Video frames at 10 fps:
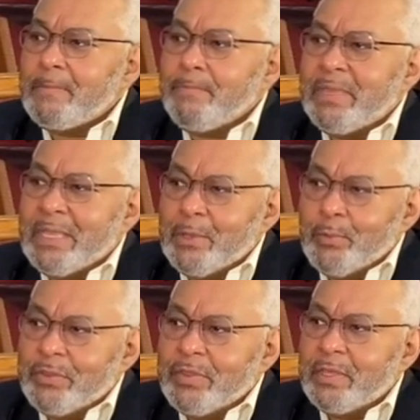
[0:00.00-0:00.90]
being
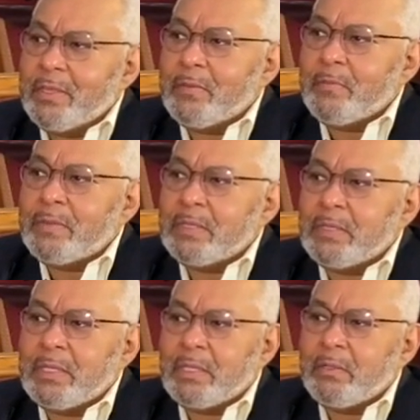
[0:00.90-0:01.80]
with him and
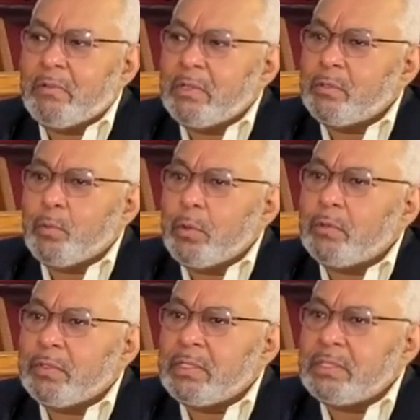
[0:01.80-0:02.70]
hearing the work
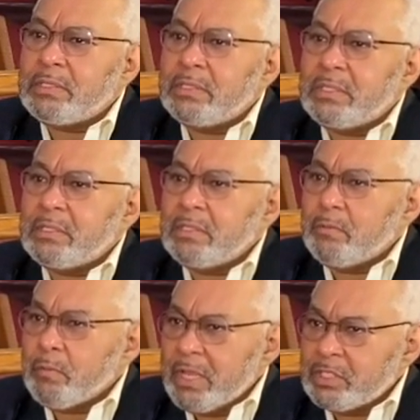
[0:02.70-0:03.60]
that he did and the
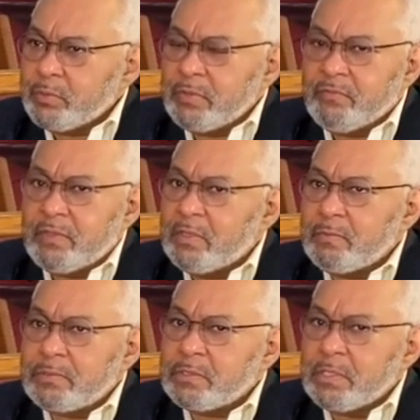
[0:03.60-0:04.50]
arrangement of
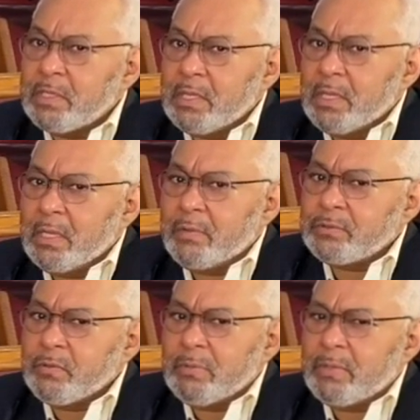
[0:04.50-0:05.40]
hymns uh,
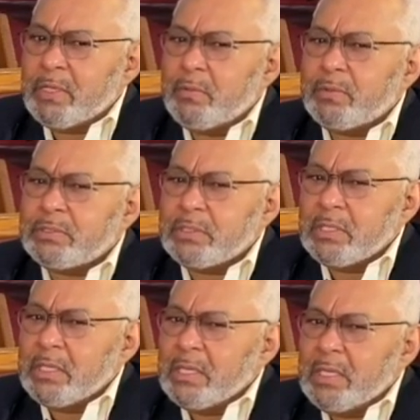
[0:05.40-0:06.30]
was great. But he was,
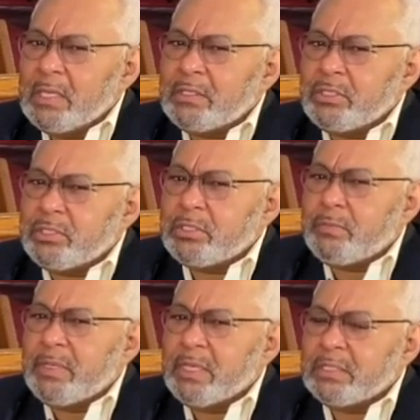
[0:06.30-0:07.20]
in addition to
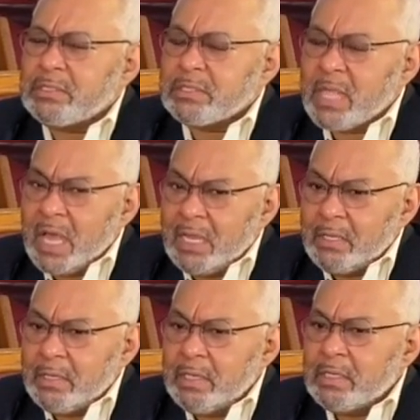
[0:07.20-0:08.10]
being a
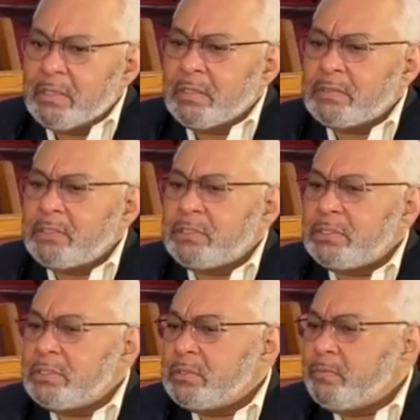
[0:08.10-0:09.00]
scholar, in
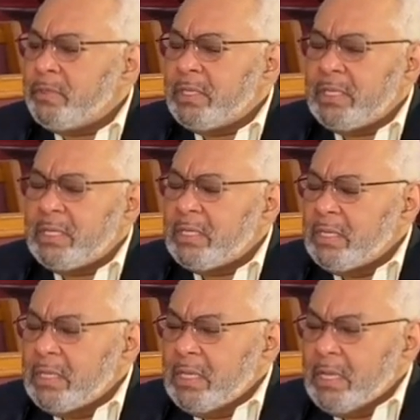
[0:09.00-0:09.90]
addition to being
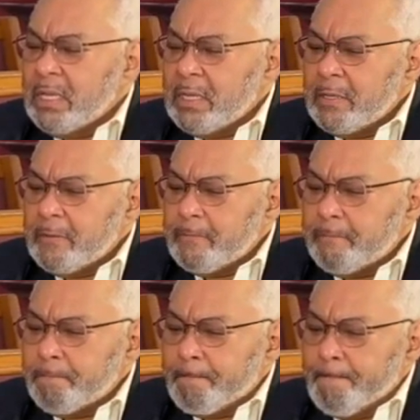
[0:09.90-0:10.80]
um,
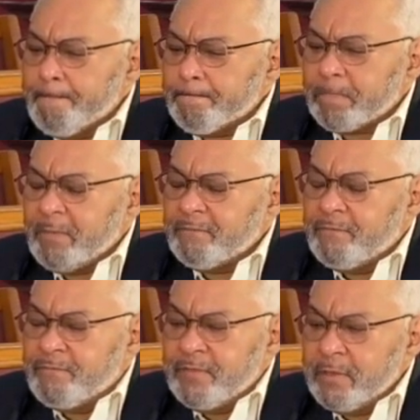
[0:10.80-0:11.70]

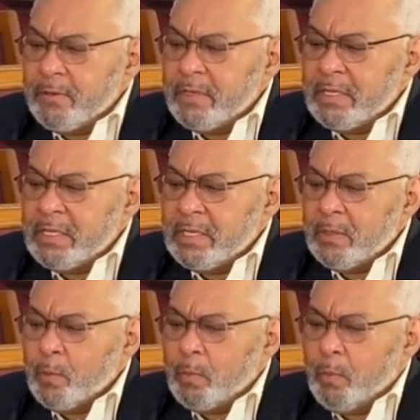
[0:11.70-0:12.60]
very
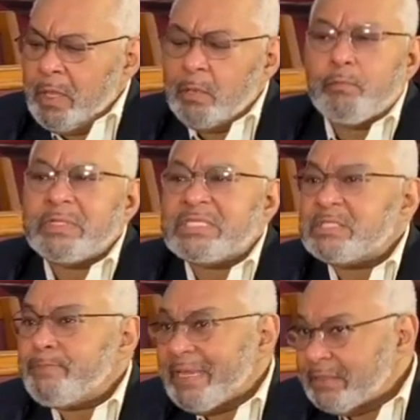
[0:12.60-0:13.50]
uh, well
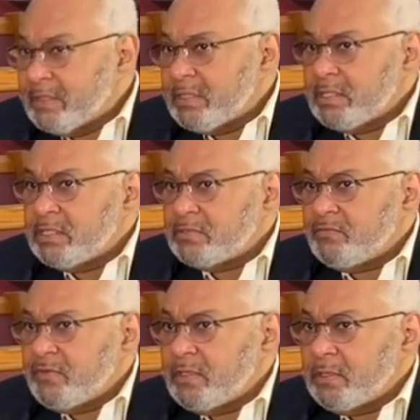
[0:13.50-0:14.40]
respected in his
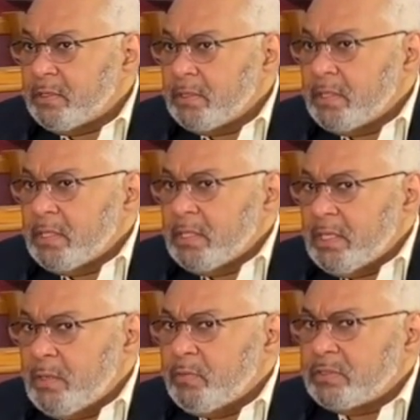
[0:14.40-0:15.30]
field,
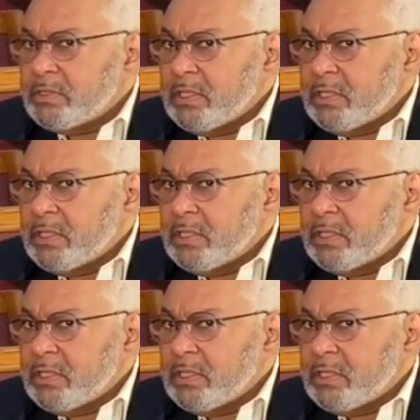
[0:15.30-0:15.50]
he was